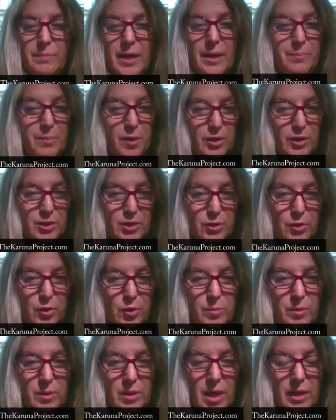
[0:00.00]
at Barnes &
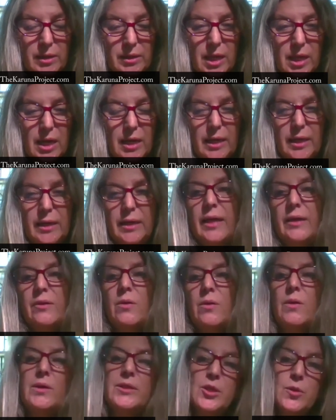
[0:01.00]
Noble online, and
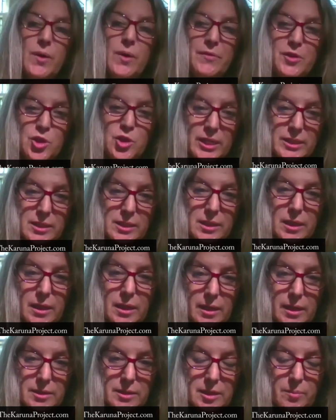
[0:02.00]
also at the Jessica
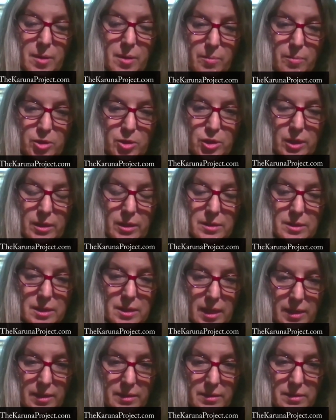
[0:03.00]
Kingsley Publishing
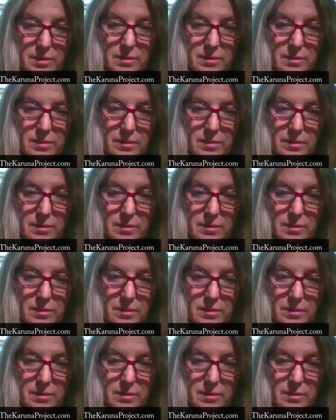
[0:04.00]
site.